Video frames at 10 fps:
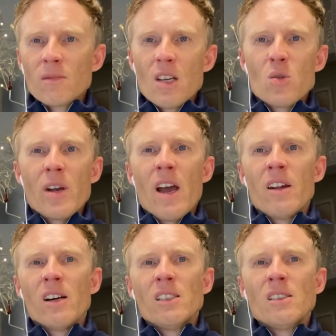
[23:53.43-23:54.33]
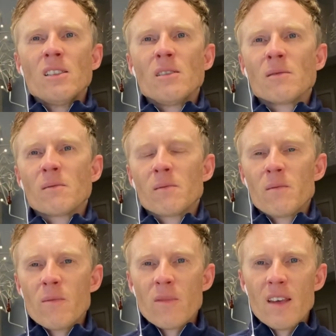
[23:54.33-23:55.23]
So again,
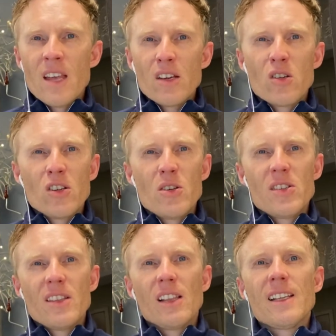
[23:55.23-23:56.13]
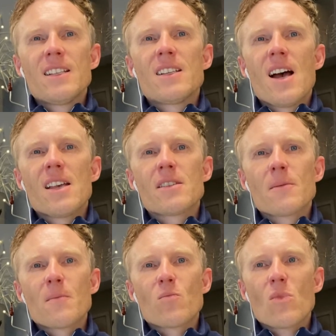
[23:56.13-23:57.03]
that's done using the Leeds test.
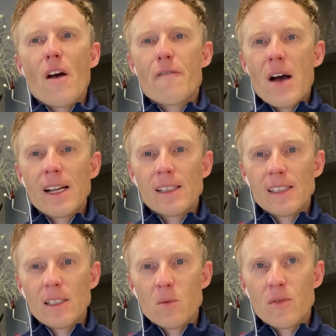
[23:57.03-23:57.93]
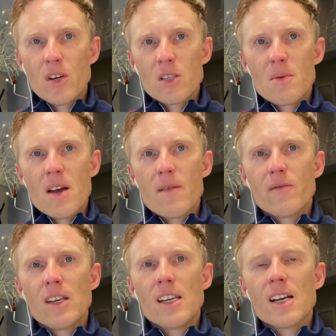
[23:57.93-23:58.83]
Finally, we've talked about
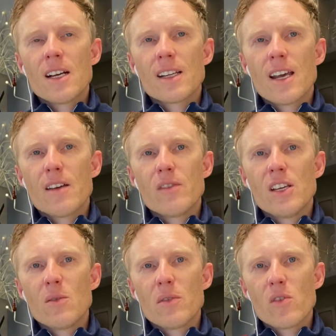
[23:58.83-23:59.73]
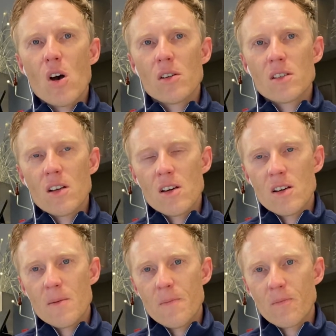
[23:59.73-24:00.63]
MV and KV. We've got
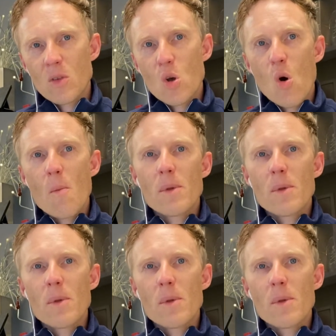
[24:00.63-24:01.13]
cone